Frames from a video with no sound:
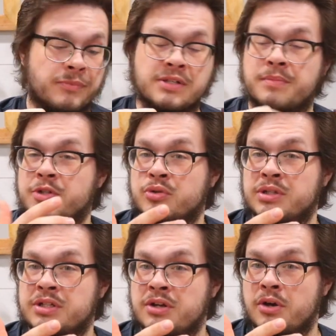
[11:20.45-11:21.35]
because I'm
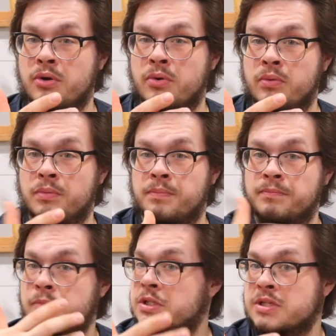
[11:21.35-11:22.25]
intrigued to know
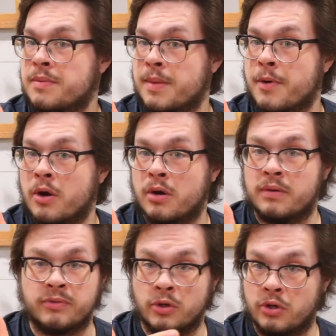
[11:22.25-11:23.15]
what some of them are,
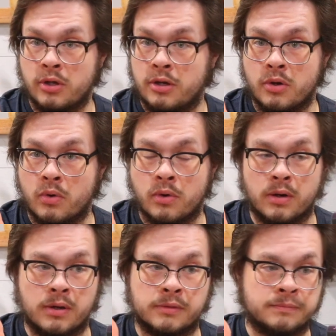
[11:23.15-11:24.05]
if they're good
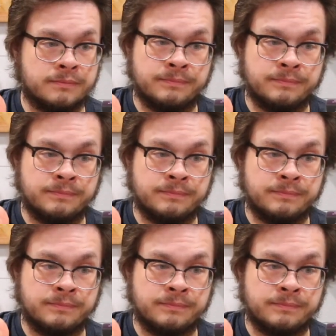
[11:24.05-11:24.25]
or